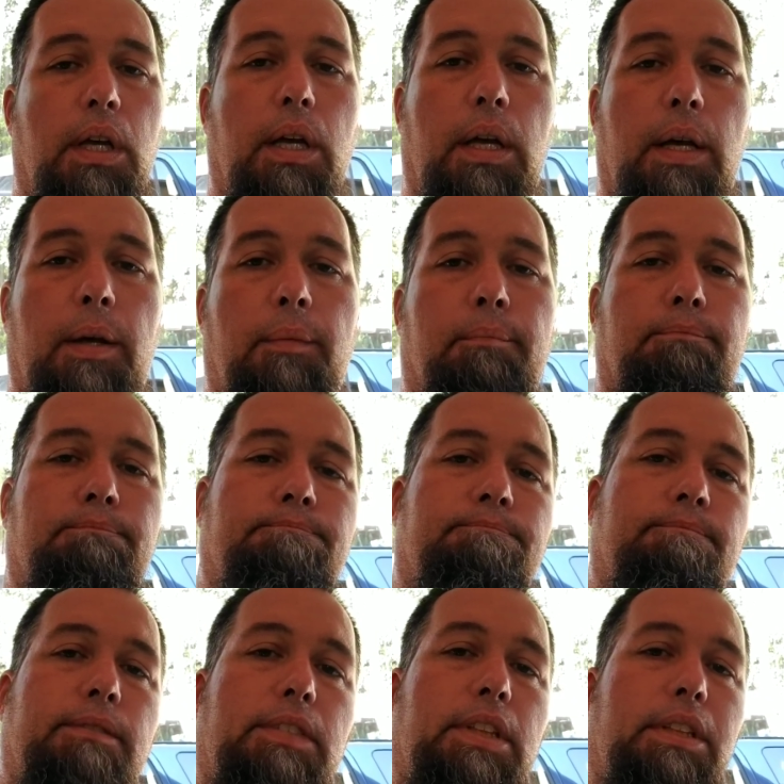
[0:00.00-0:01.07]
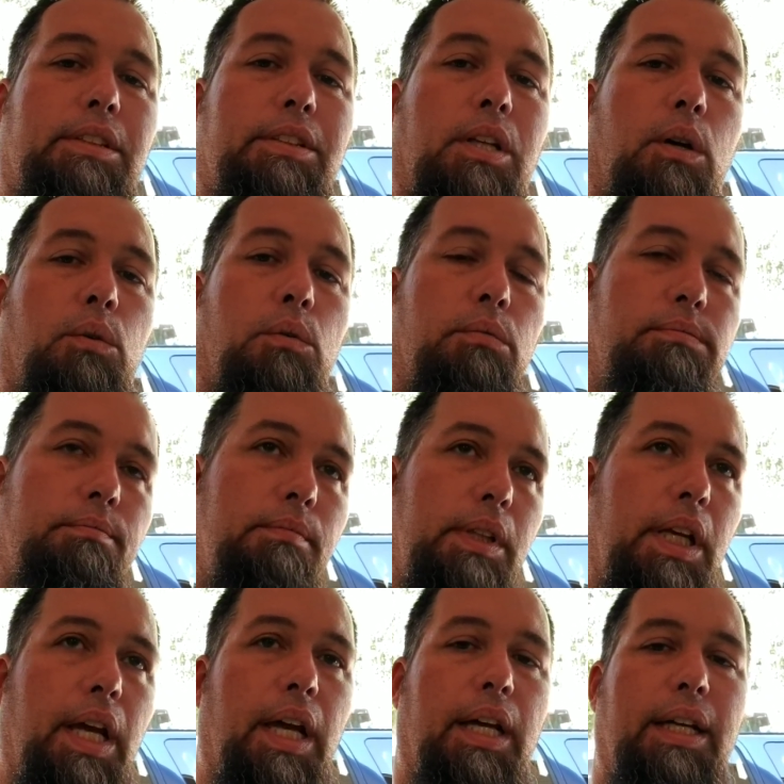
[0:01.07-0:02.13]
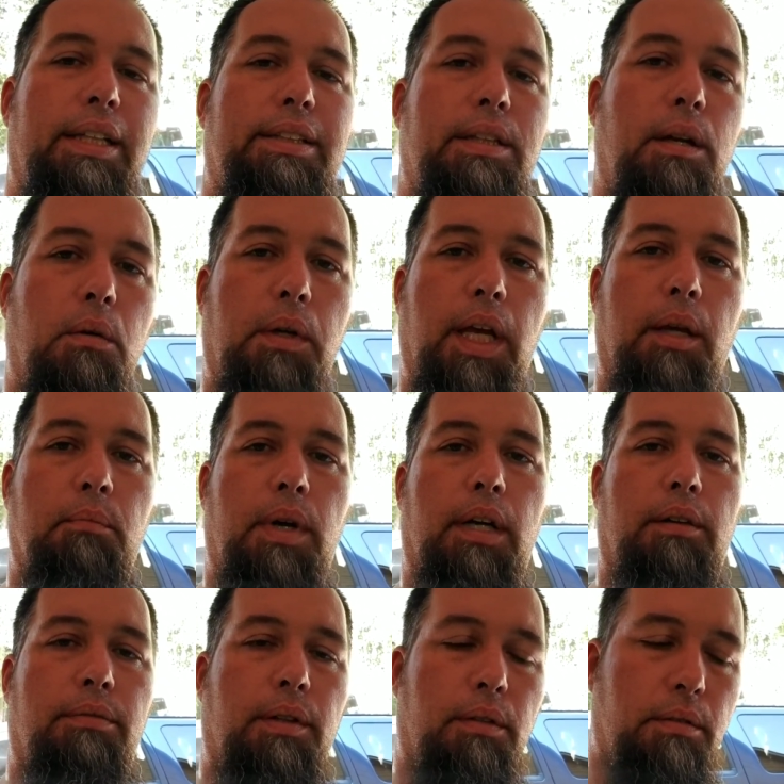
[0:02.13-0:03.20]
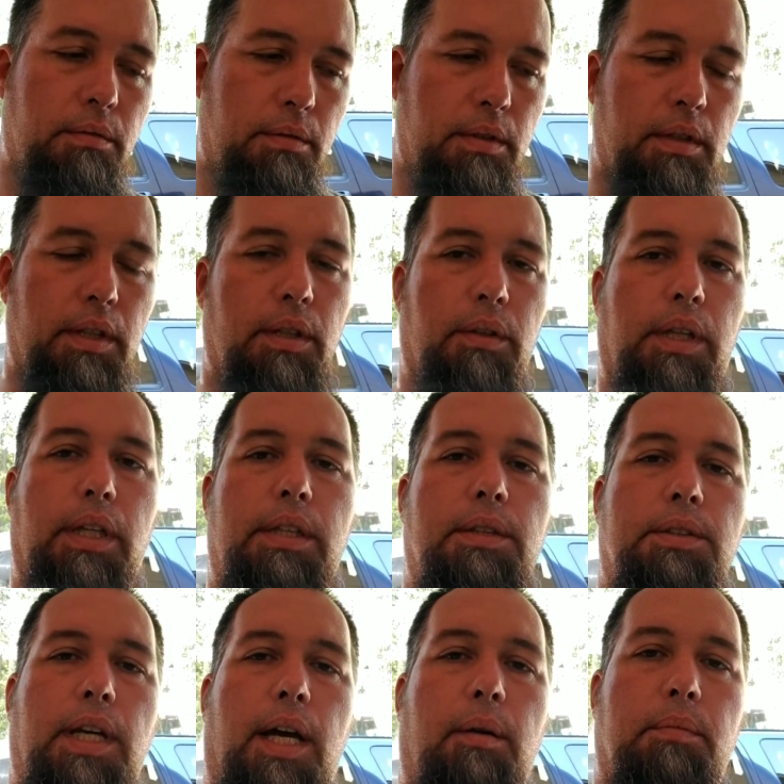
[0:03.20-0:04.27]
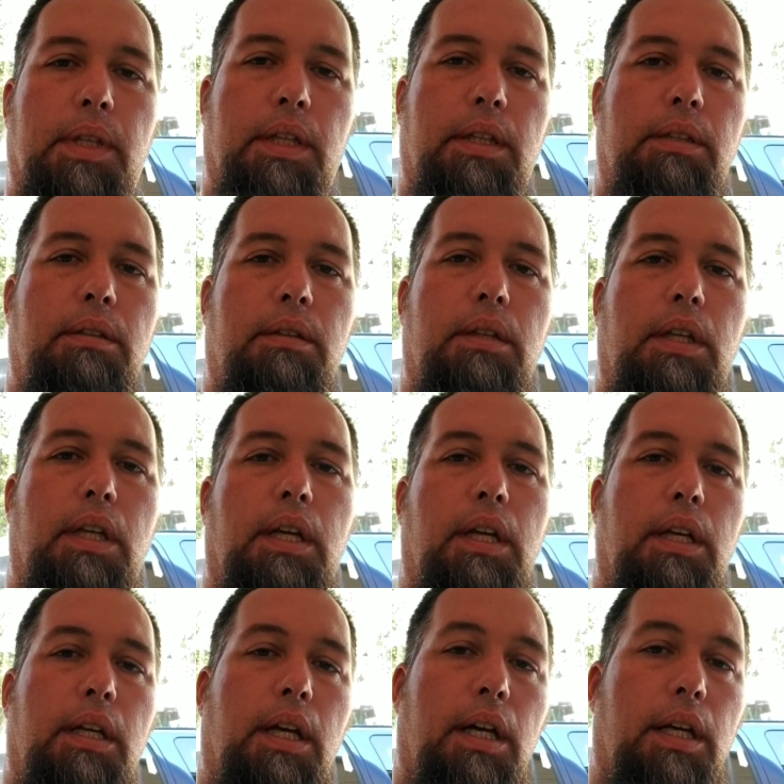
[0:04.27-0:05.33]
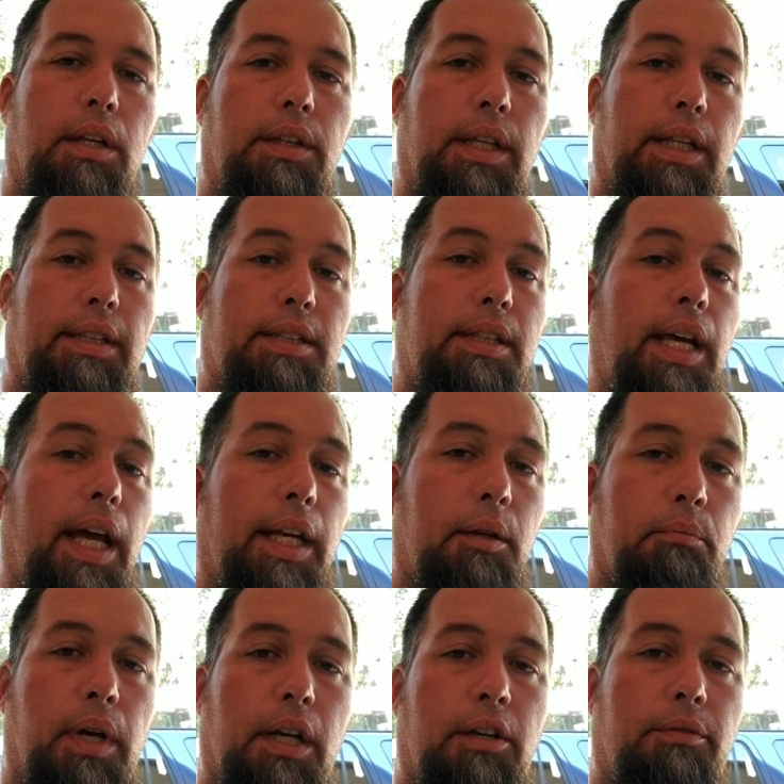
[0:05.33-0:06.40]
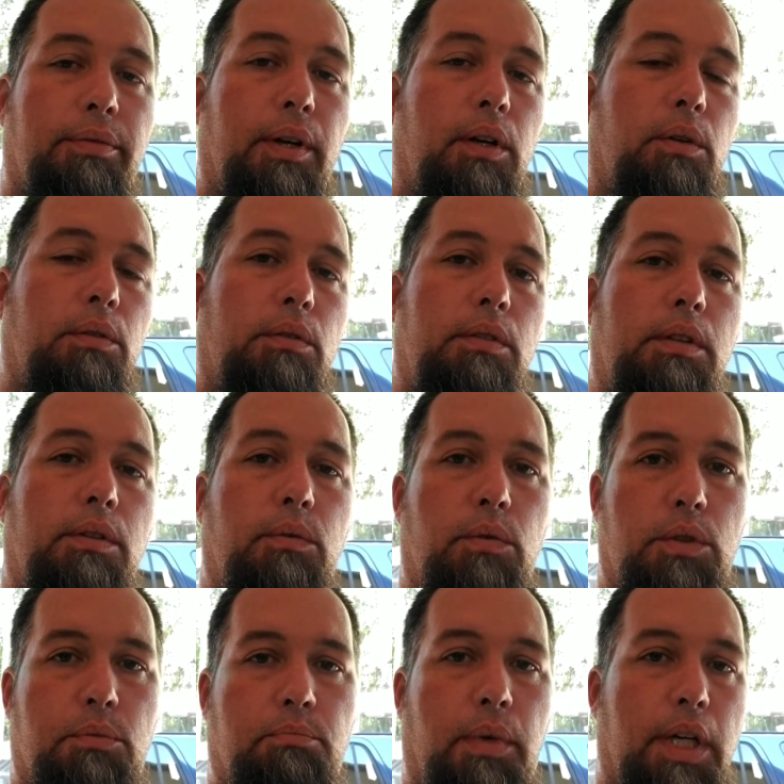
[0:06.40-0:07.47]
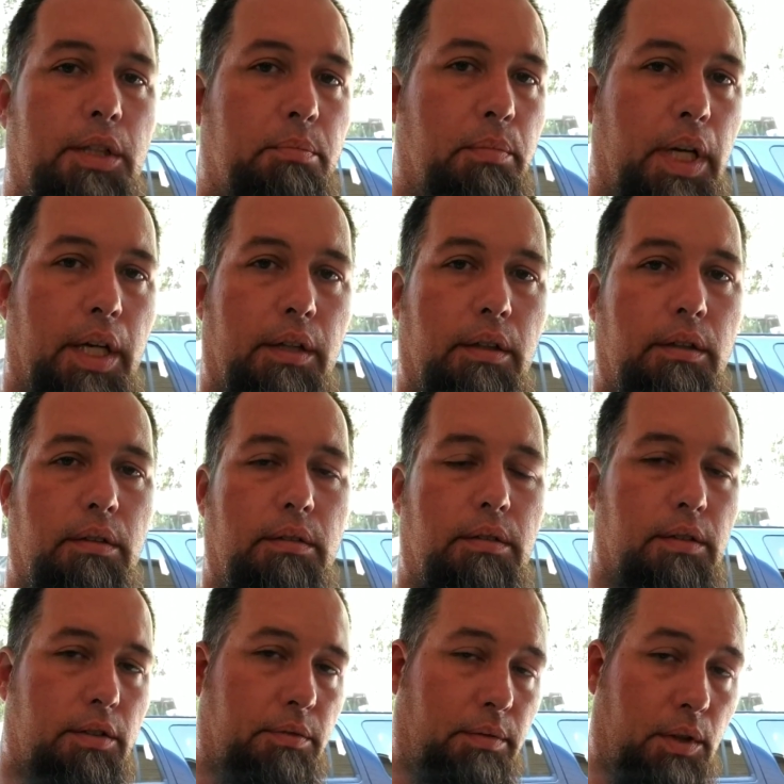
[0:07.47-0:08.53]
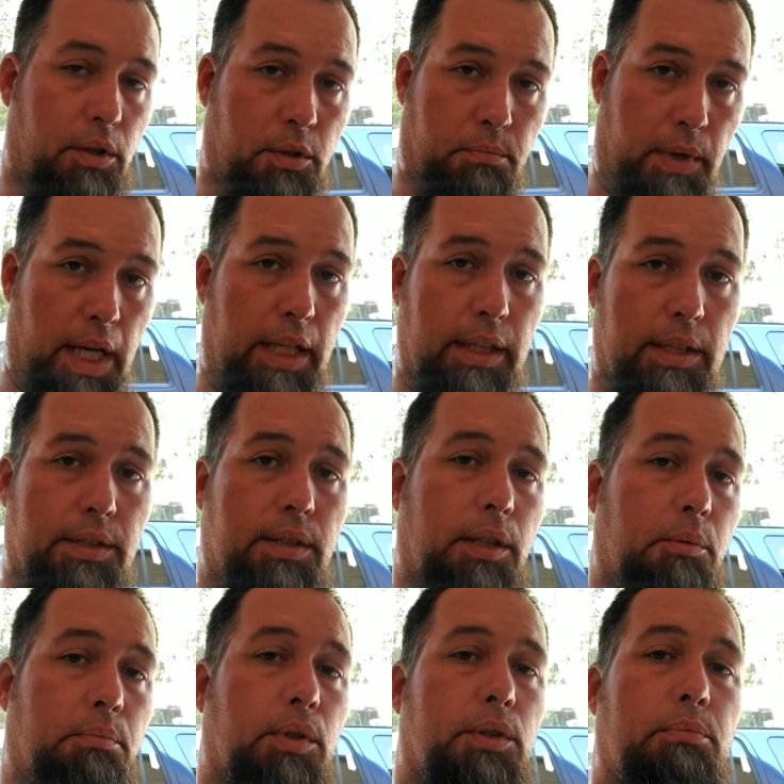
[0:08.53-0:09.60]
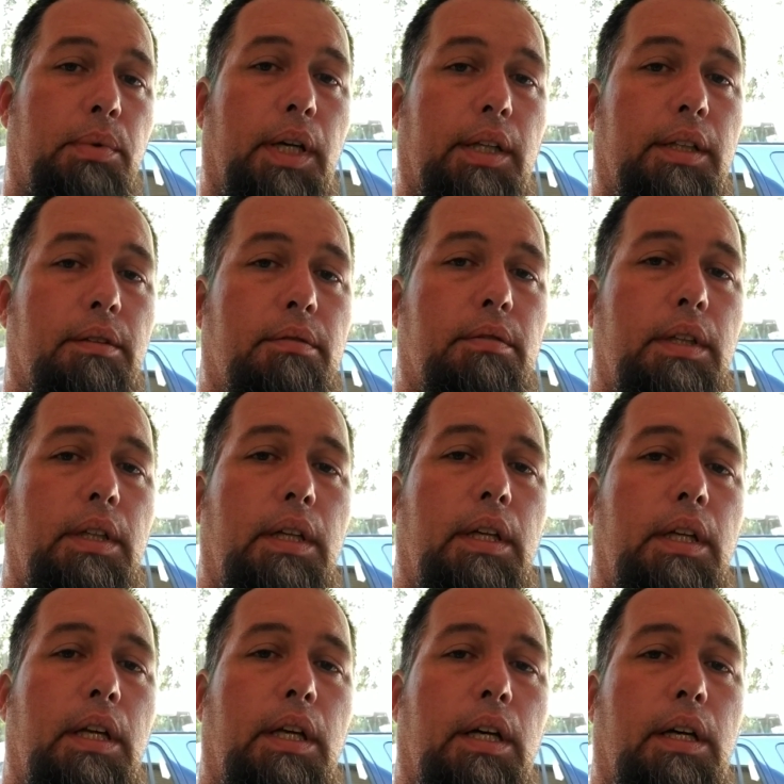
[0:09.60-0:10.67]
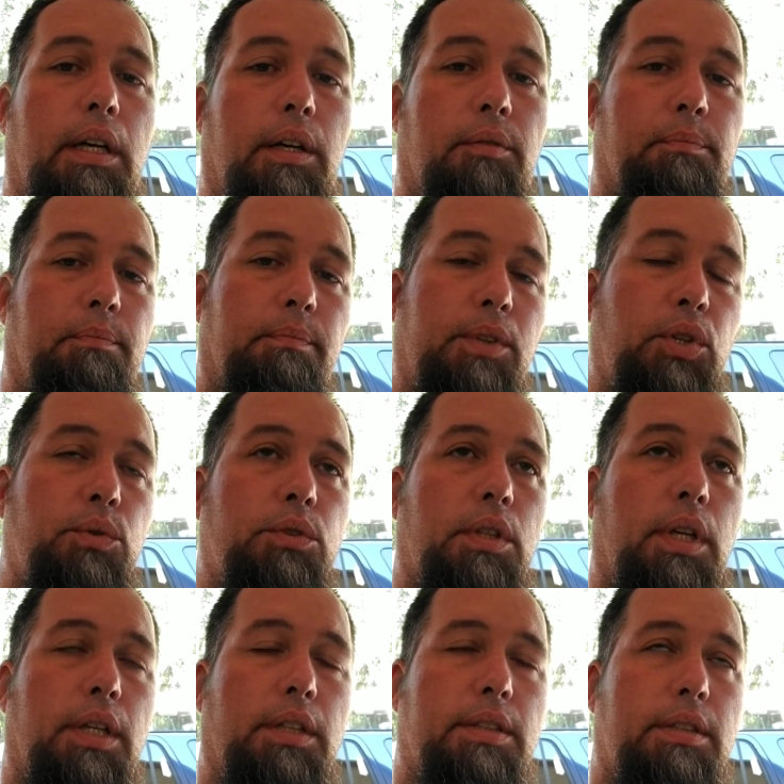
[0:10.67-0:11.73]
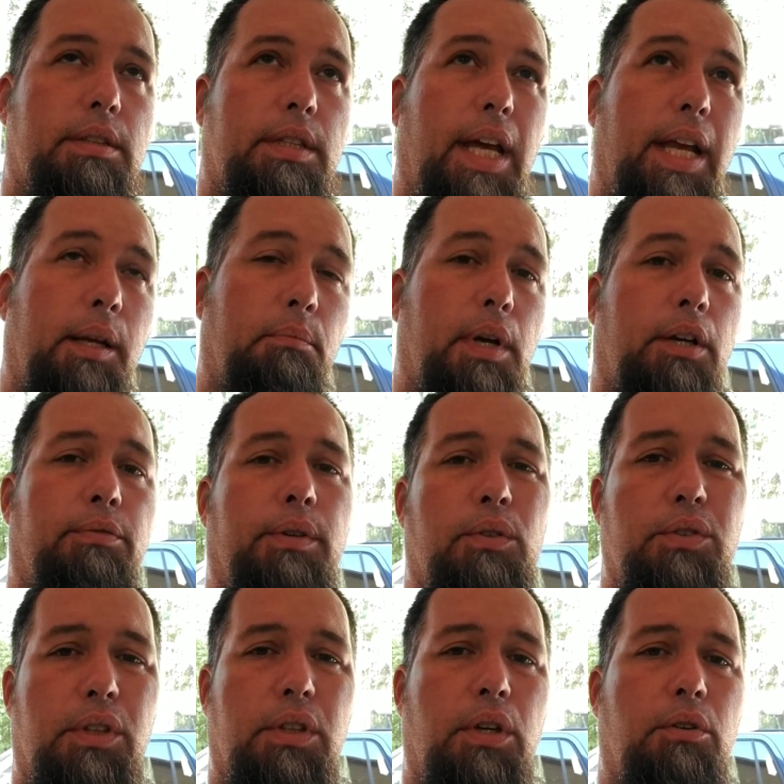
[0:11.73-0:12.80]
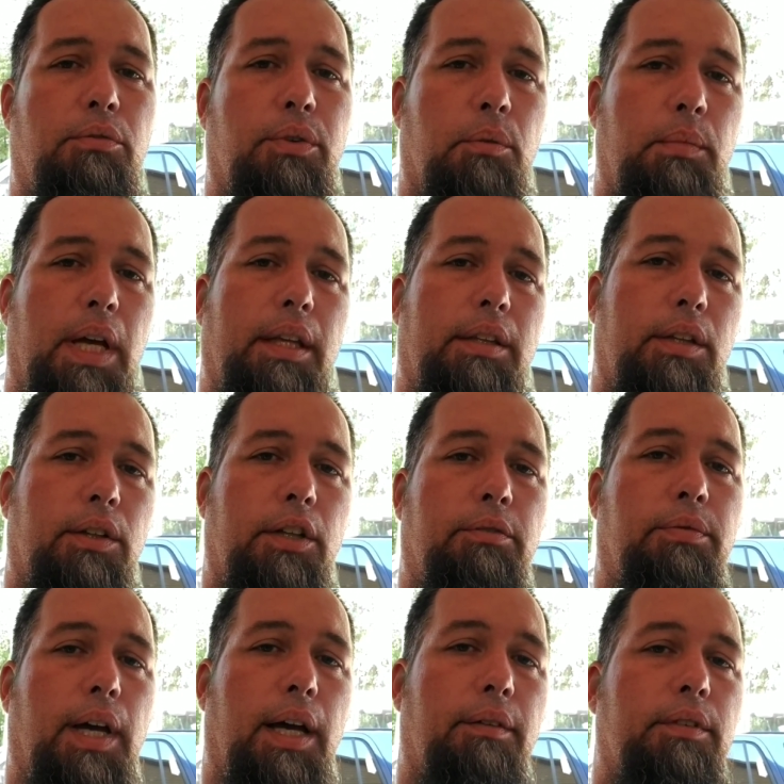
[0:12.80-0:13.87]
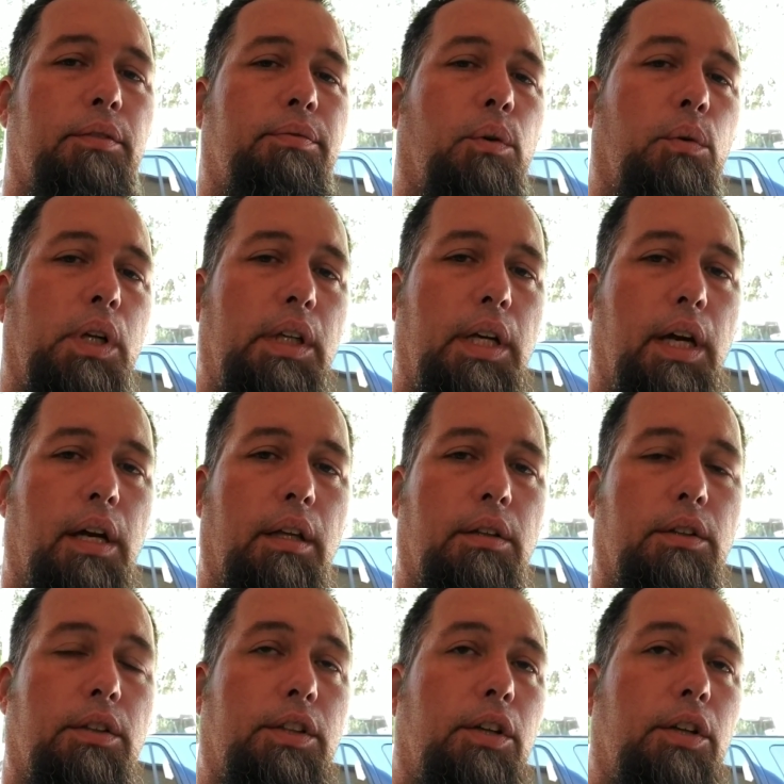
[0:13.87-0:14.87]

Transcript: Um, so yeah, it's an okay microphone. It'll get the job done. Uh, the Astatic microphone was much better as far as my listening perspective. Um, those uh, Astatic microphones go for about 35 to 40 dollars,